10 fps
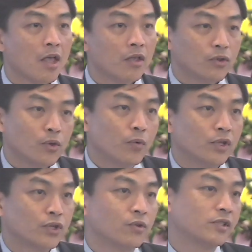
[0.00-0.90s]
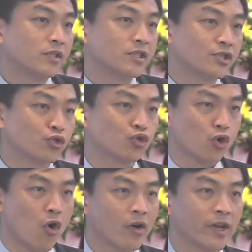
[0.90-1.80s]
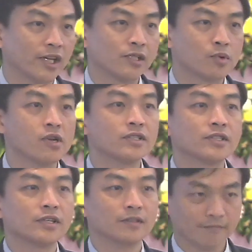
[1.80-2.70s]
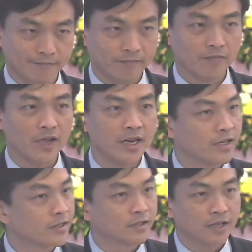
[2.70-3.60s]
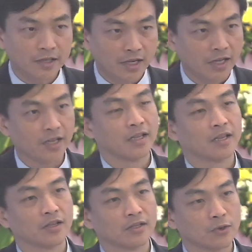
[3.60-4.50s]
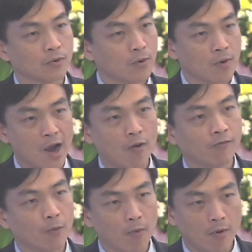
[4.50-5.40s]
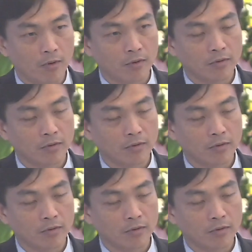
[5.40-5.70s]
You would choose the strongest person in the city to go out for war.